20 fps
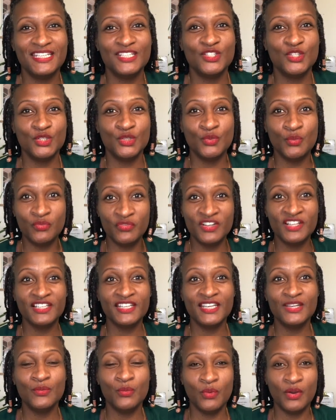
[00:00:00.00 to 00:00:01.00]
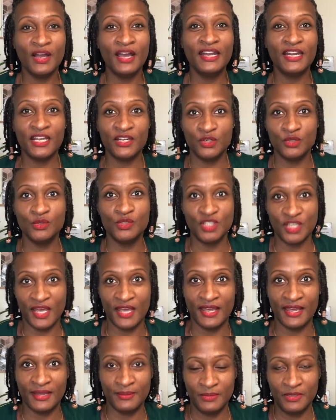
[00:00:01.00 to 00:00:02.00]
Do you really want a new
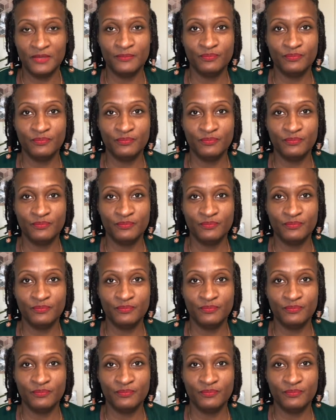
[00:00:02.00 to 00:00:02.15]
job,